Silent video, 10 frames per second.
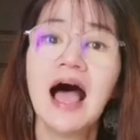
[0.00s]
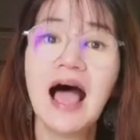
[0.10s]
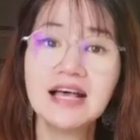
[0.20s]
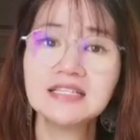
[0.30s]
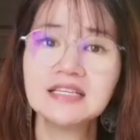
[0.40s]

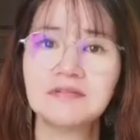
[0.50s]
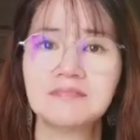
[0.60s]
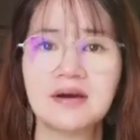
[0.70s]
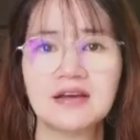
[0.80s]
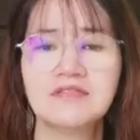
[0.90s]
has
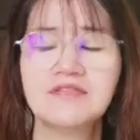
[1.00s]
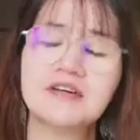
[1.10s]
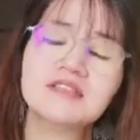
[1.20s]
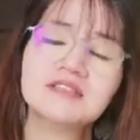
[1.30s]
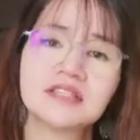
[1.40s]
in mind
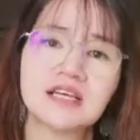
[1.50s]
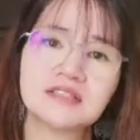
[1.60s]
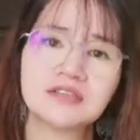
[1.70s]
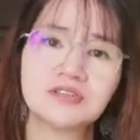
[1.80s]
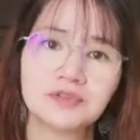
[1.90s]
for
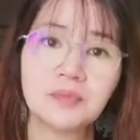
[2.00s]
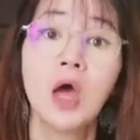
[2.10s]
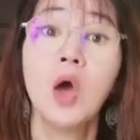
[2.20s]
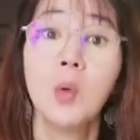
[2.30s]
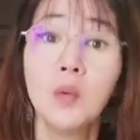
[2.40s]
Sunzen Group,
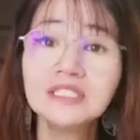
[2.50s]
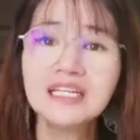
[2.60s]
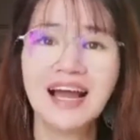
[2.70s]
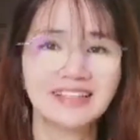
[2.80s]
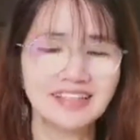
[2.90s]

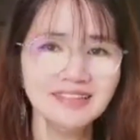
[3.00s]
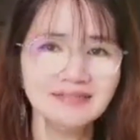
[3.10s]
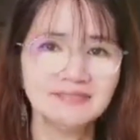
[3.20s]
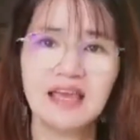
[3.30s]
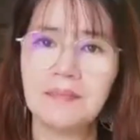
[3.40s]
which I
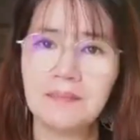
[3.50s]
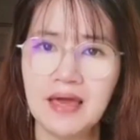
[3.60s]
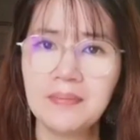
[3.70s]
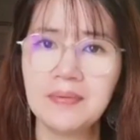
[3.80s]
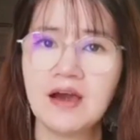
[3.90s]
think it
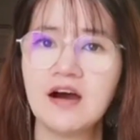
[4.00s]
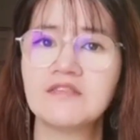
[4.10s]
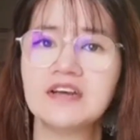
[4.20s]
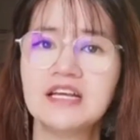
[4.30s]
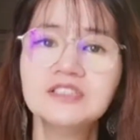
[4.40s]
may be
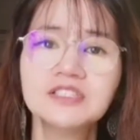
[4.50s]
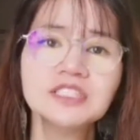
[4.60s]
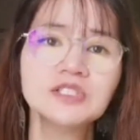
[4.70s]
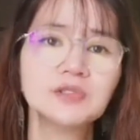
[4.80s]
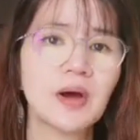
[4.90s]
of
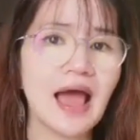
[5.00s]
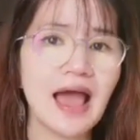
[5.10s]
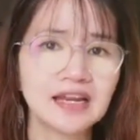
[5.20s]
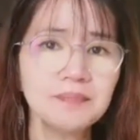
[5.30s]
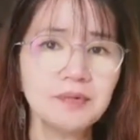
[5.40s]
interest to
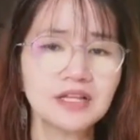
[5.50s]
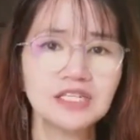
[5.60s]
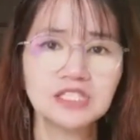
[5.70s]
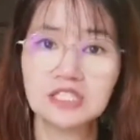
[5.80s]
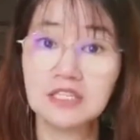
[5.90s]
any
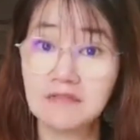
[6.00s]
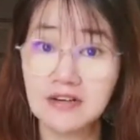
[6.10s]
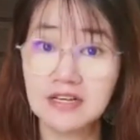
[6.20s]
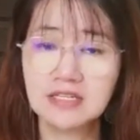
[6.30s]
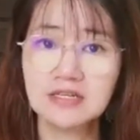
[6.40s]
potential
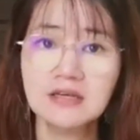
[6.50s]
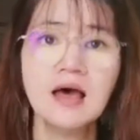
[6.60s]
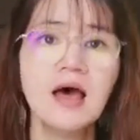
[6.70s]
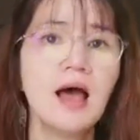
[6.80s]
investor,